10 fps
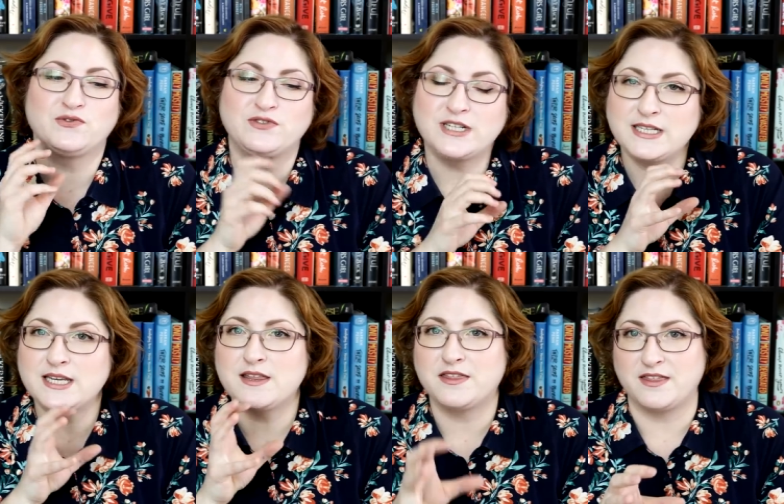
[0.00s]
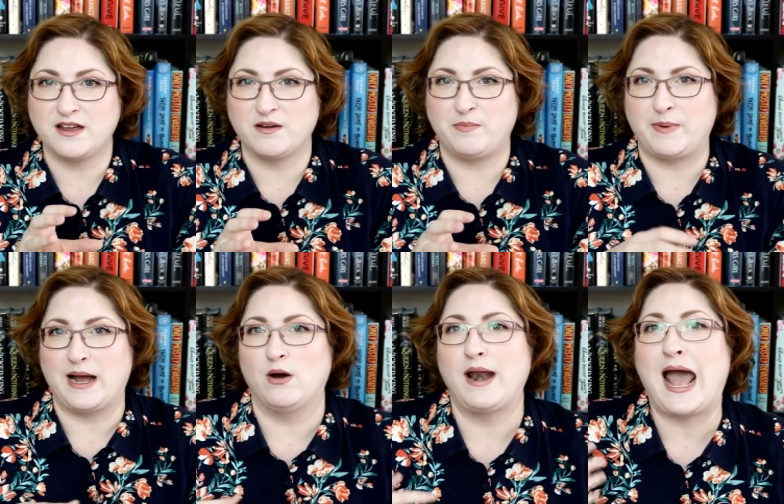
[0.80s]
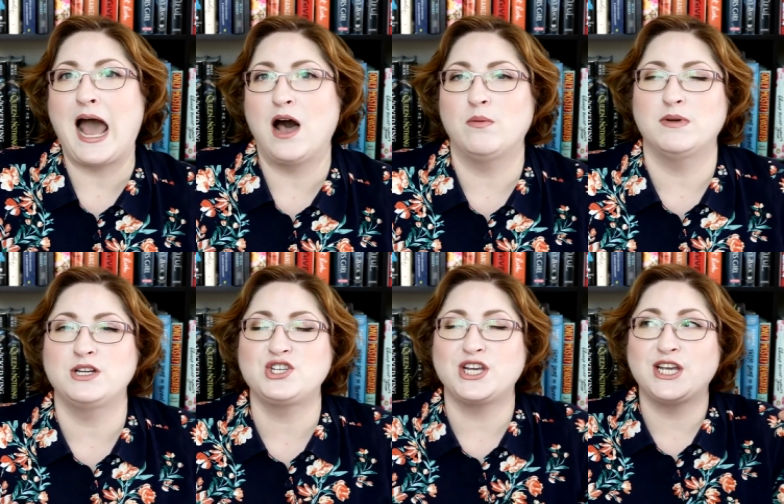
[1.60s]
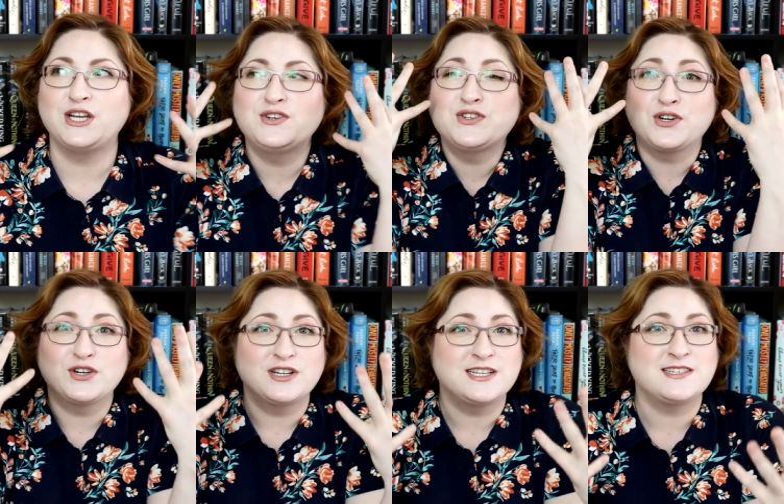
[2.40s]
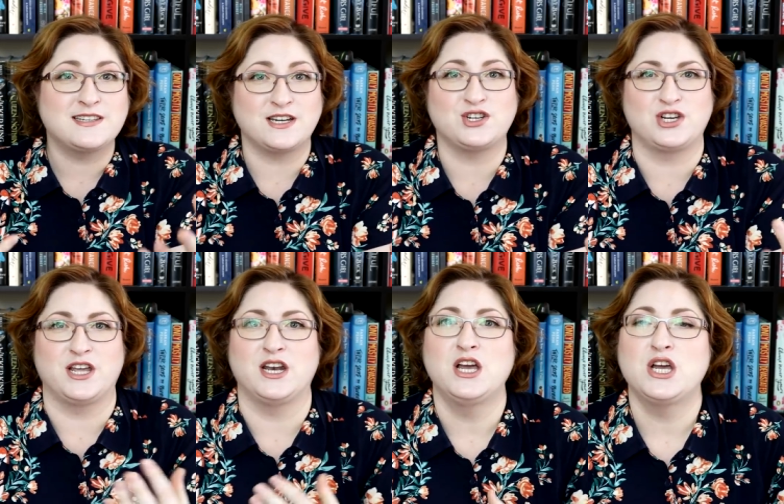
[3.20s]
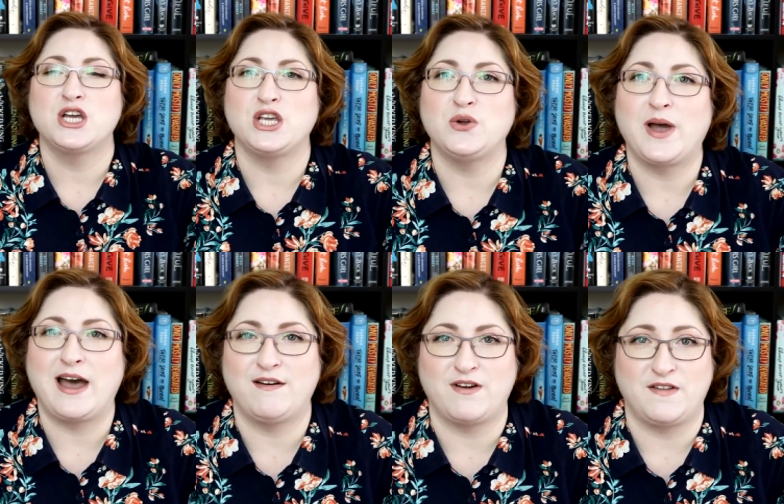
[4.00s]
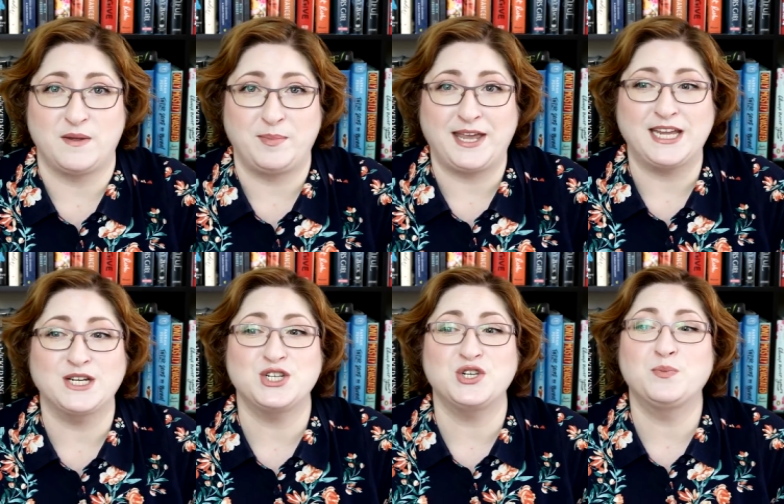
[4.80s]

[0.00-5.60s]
really think about how much internalization you have on the page.